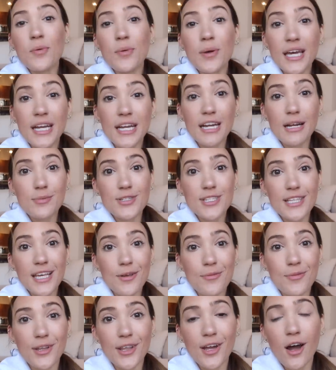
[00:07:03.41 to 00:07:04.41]
We ended up just
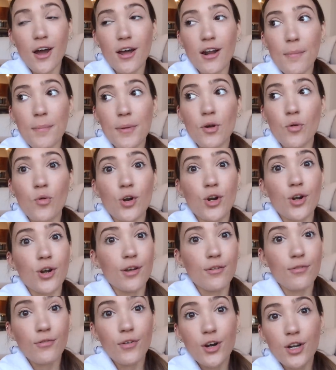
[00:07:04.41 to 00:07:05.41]
getting really caught up in
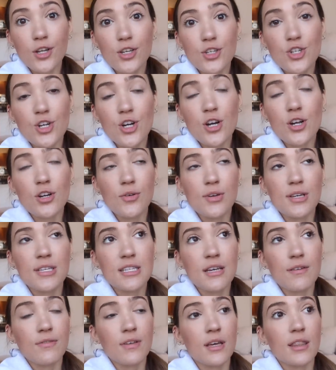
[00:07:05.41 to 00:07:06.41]
ordering furniture and doing
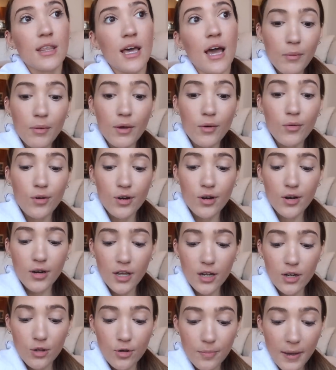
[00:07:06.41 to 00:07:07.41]
stuff like that. We ordered
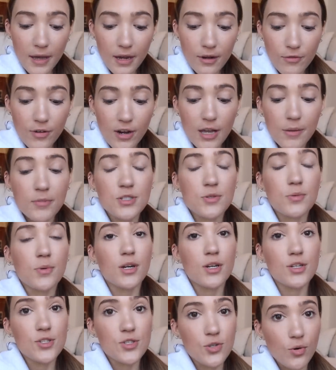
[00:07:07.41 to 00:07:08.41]
a new bed frame because we're
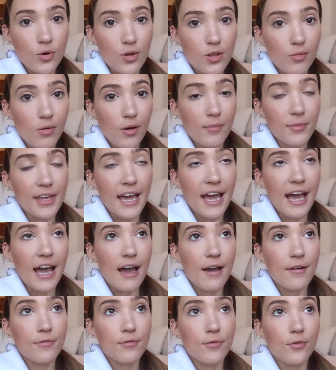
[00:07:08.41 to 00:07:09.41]
gonna store the one we
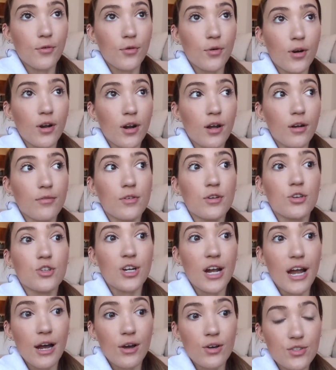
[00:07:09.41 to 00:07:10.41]
have for a
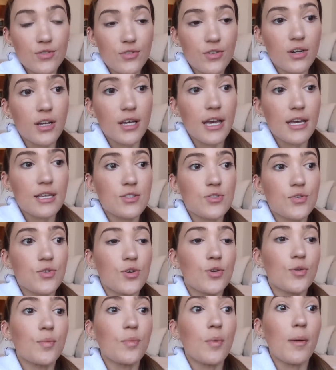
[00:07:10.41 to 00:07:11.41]
future house for a guest
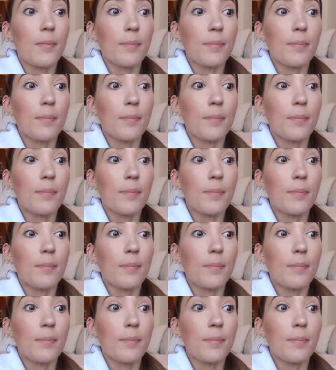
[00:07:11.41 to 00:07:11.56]
room.